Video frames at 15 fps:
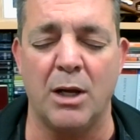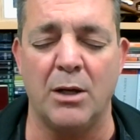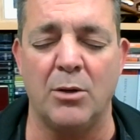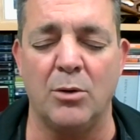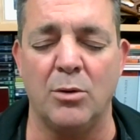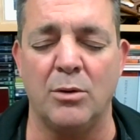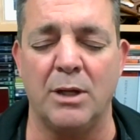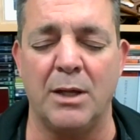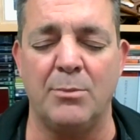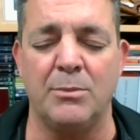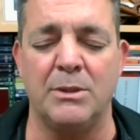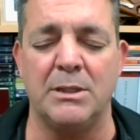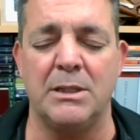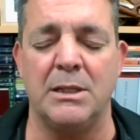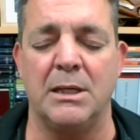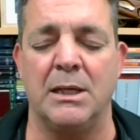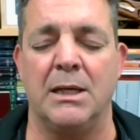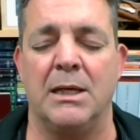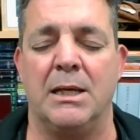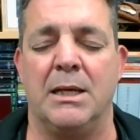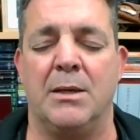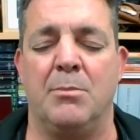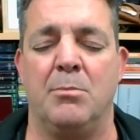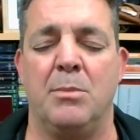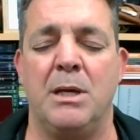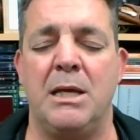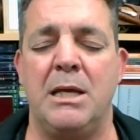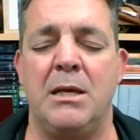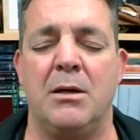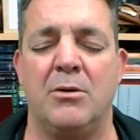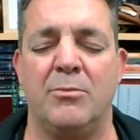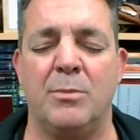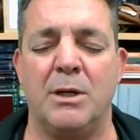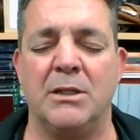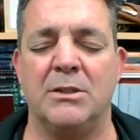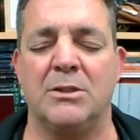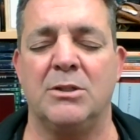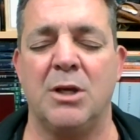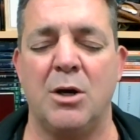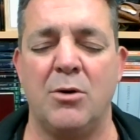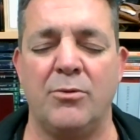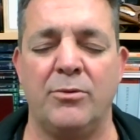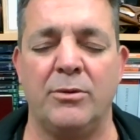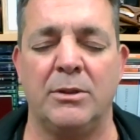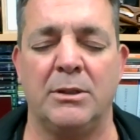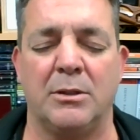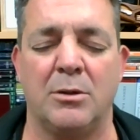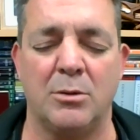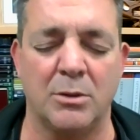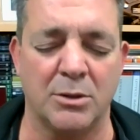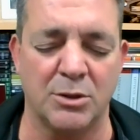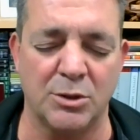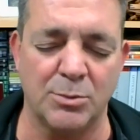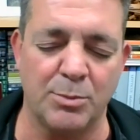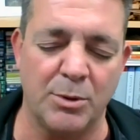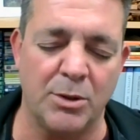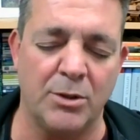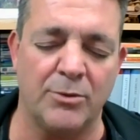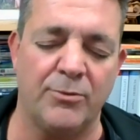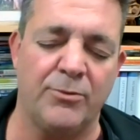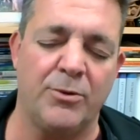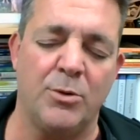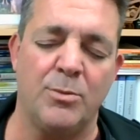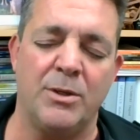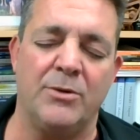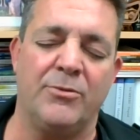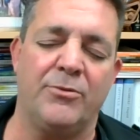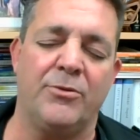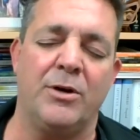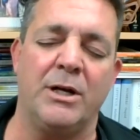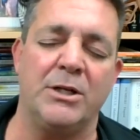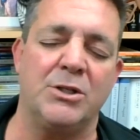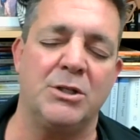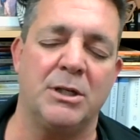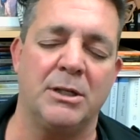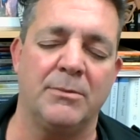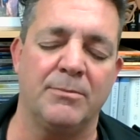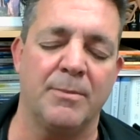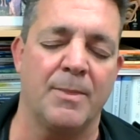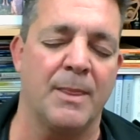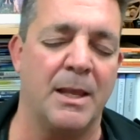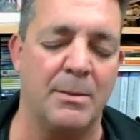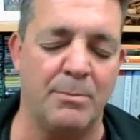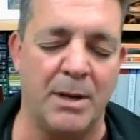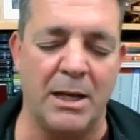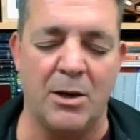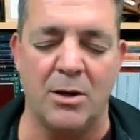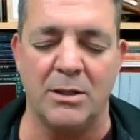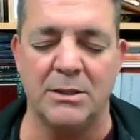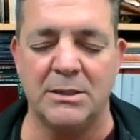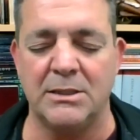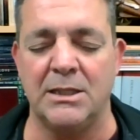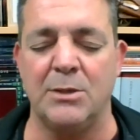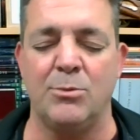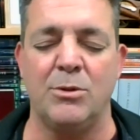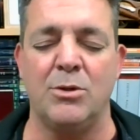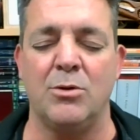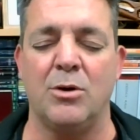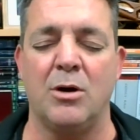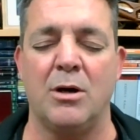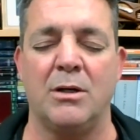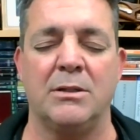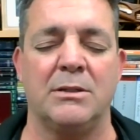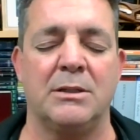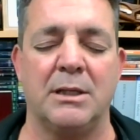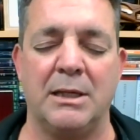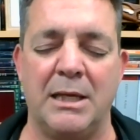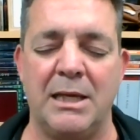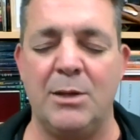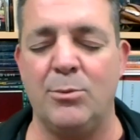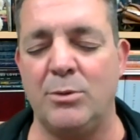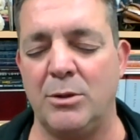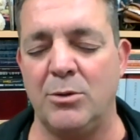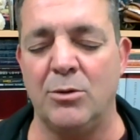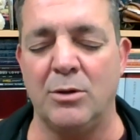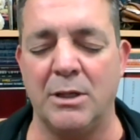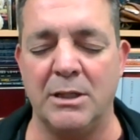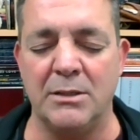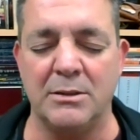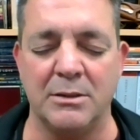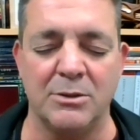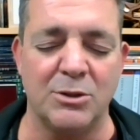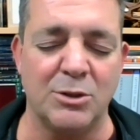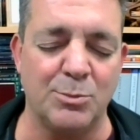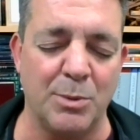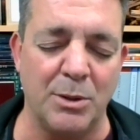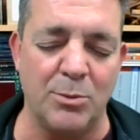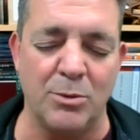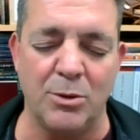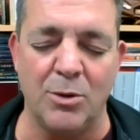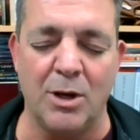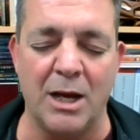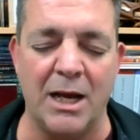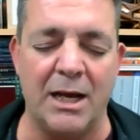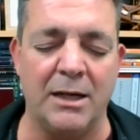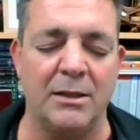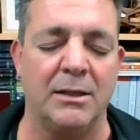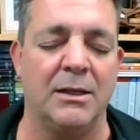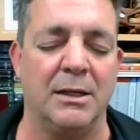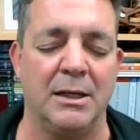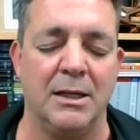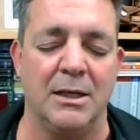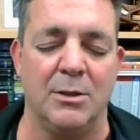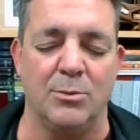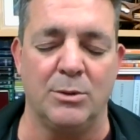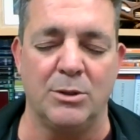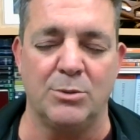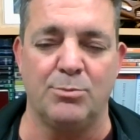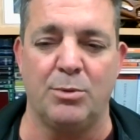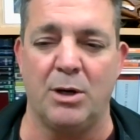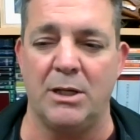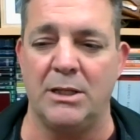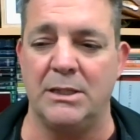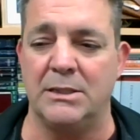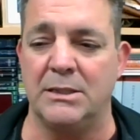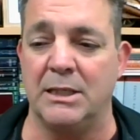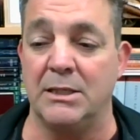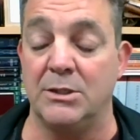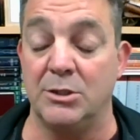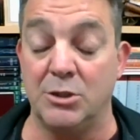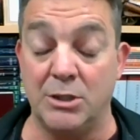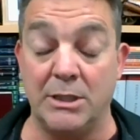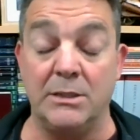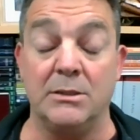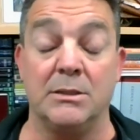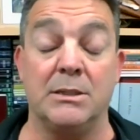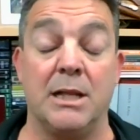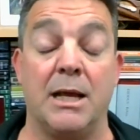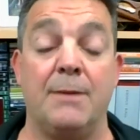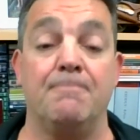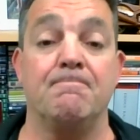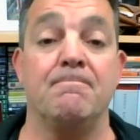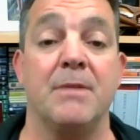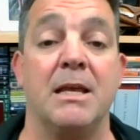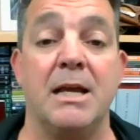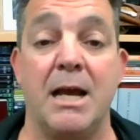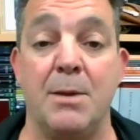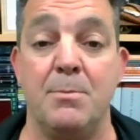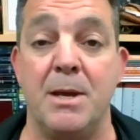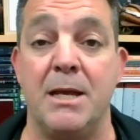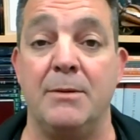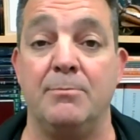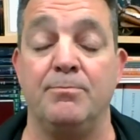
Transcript: Lord, empty me of myself, and Holy Spirit, fill me afresh. May I see with your eyes, hear with your ears, and speak with your heart. We just pray these things in Jesus' name. Amen.